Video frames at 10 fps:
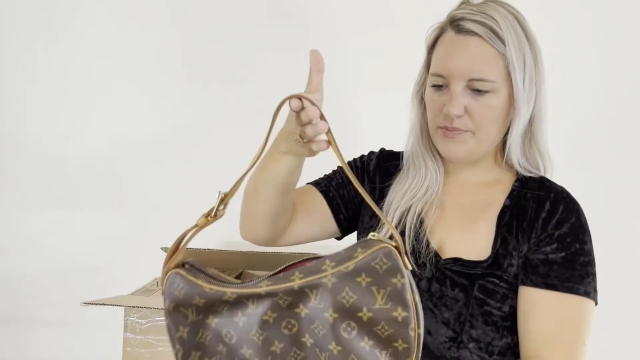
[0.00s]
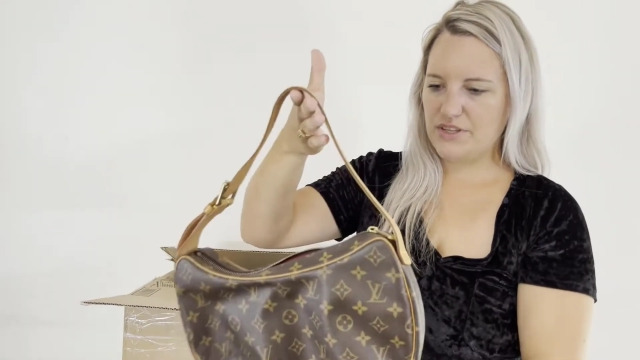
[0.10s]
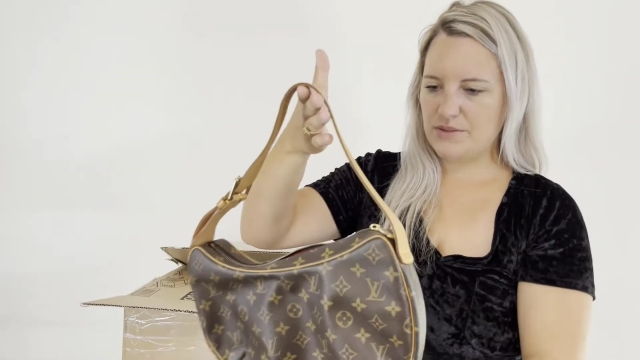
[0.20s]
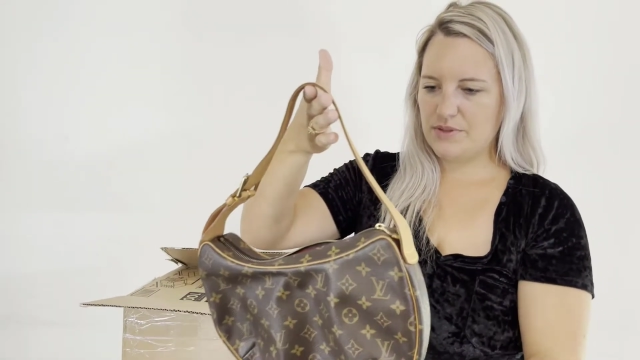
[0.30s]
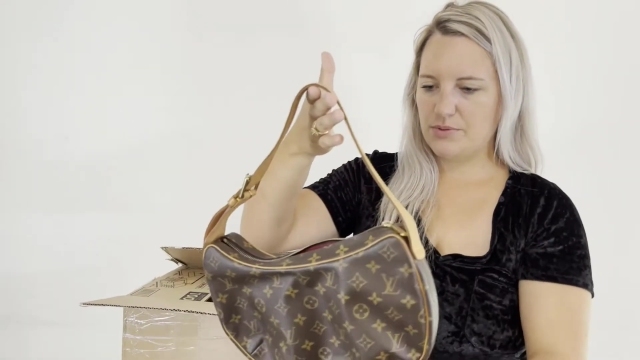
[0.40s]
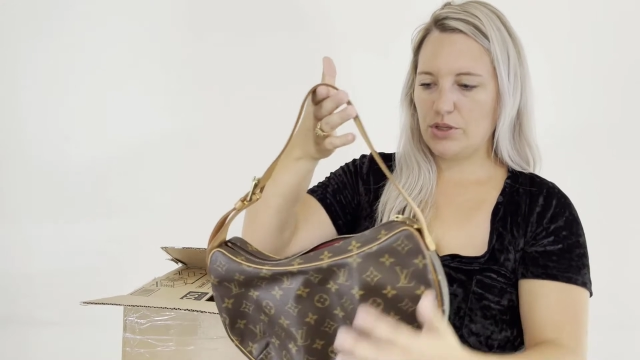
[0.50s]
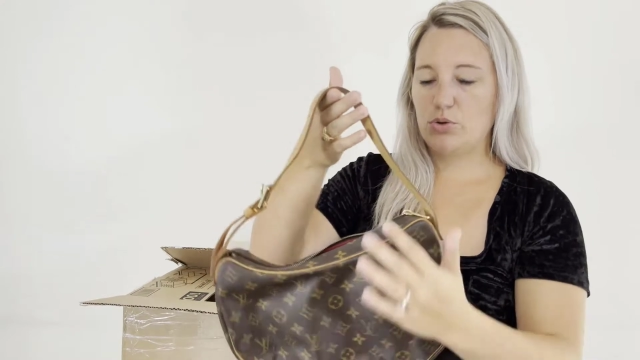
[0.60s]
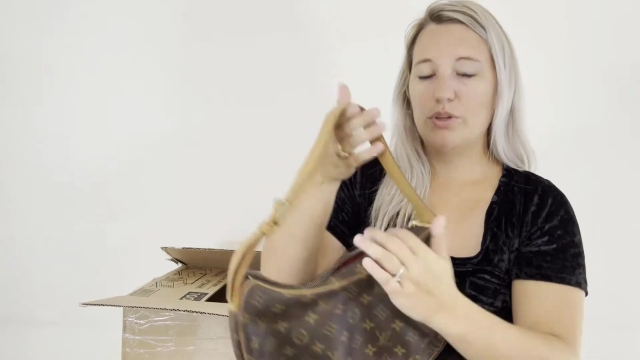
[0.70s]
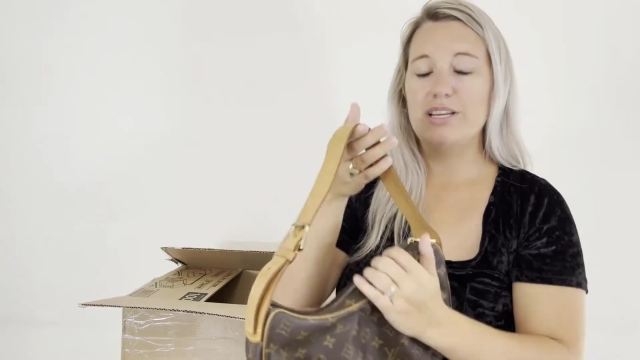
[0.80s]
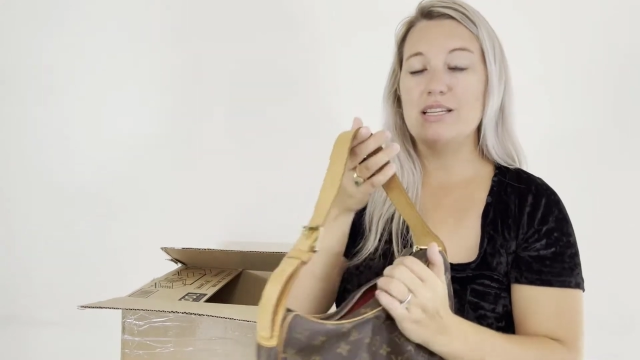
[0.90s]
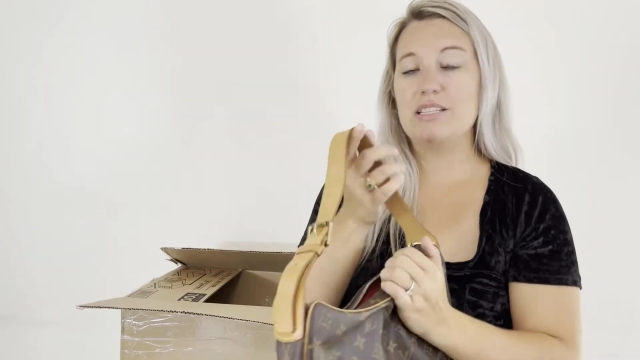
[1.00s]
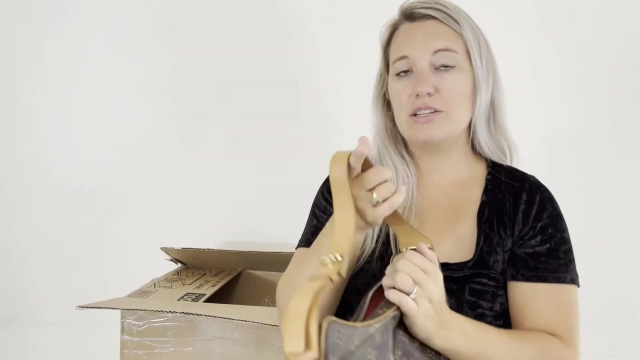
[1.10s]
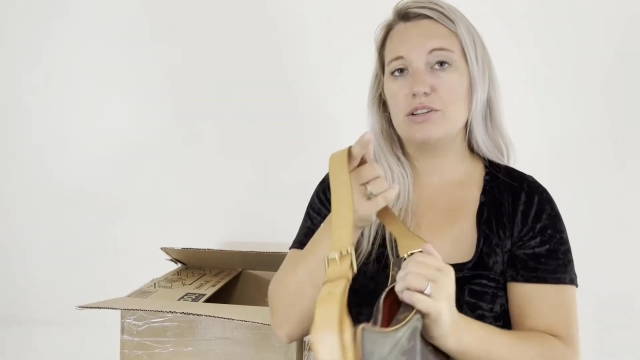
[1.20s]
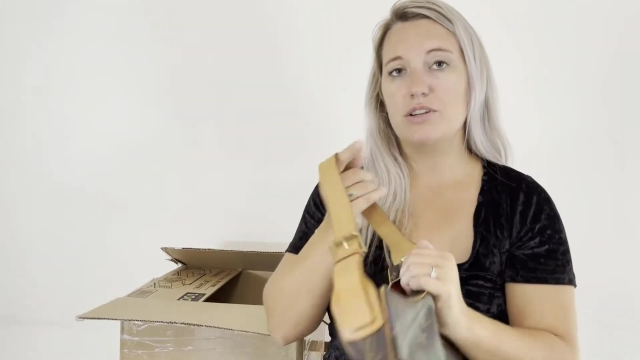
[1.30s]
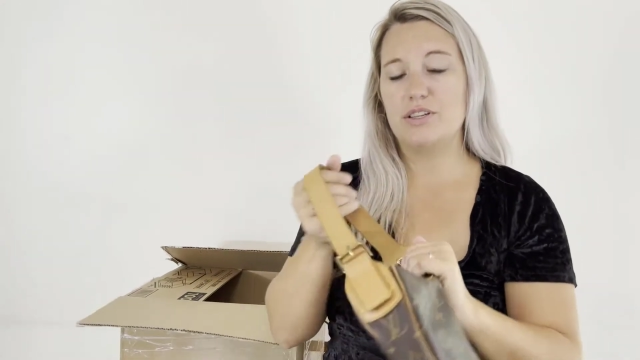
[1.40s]
This one's really cool. The
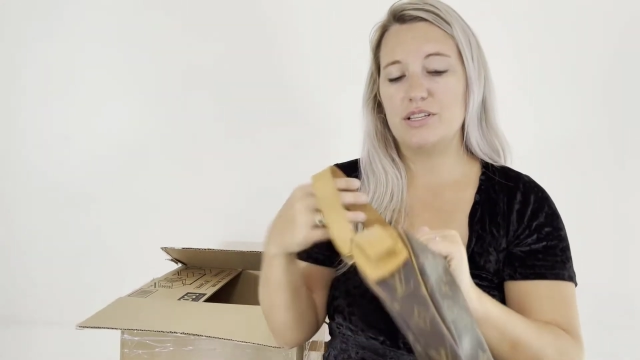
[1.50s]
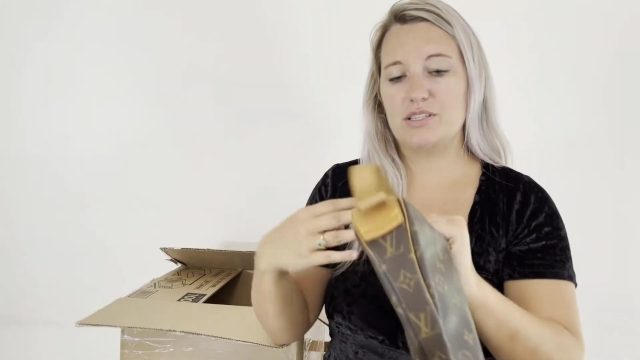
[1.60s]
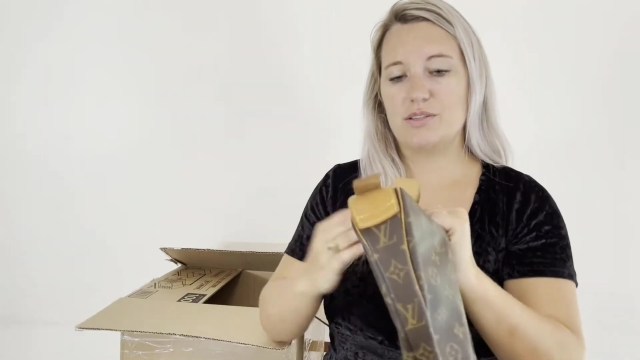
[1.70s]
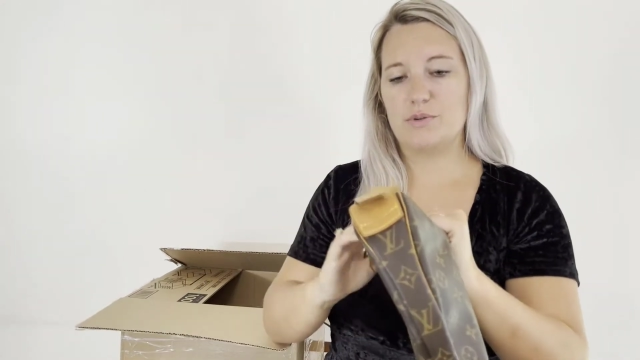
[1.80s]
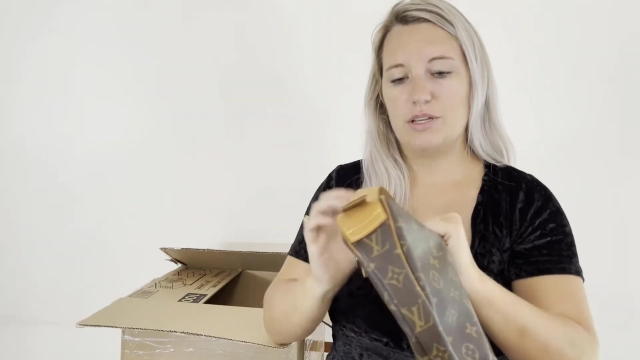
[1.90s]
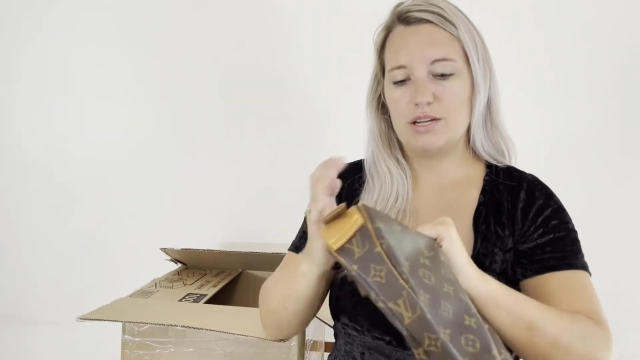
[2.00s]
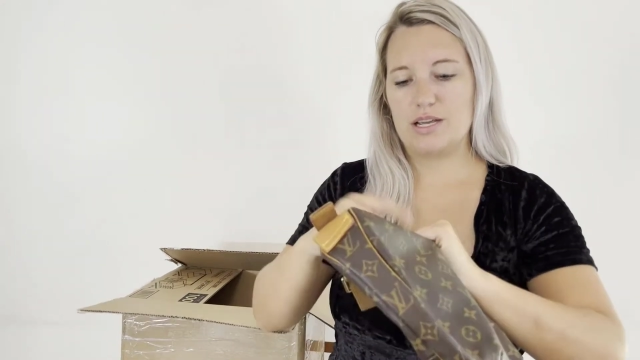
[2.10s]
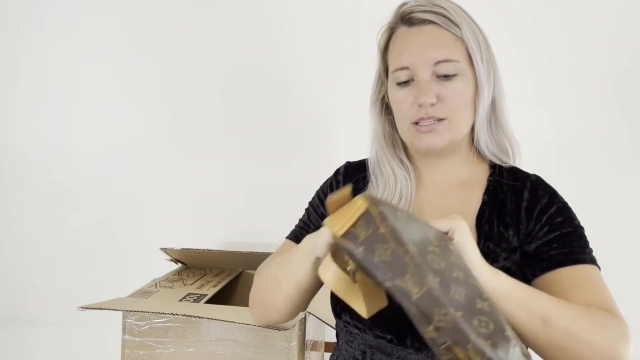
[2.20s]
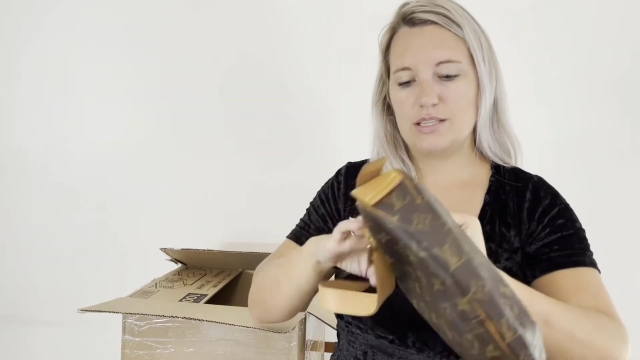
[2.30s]
interior on these is really nice.